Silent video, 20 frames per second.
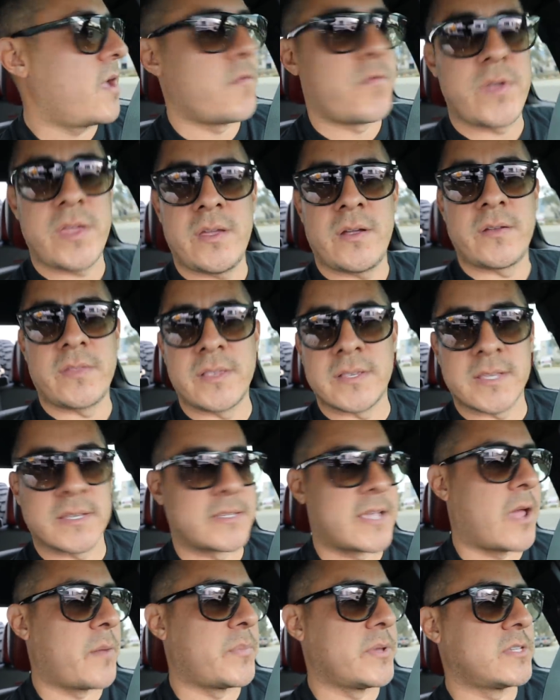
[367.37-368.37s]
every year this
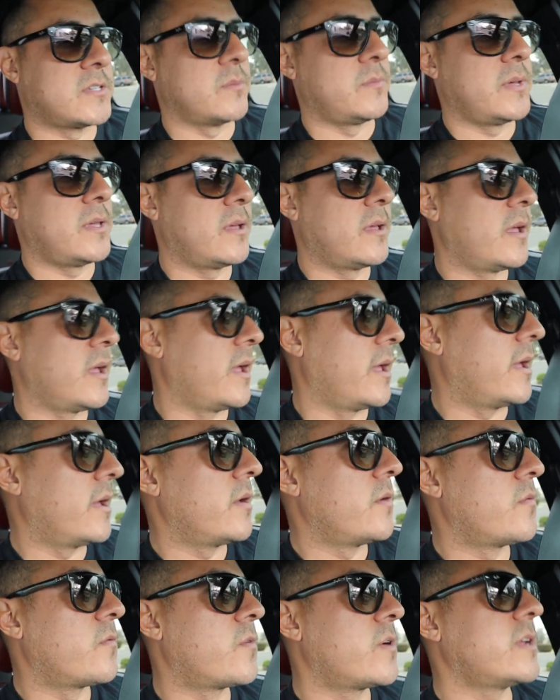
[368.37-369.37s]
has happened to me.
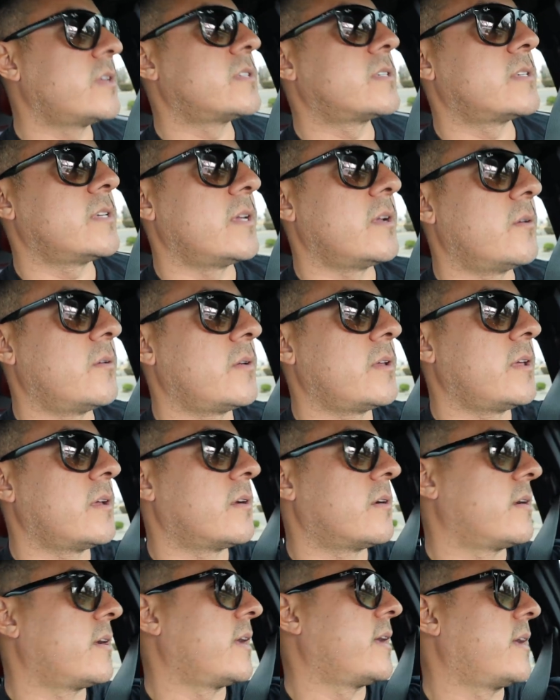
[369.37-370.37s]
Every single year,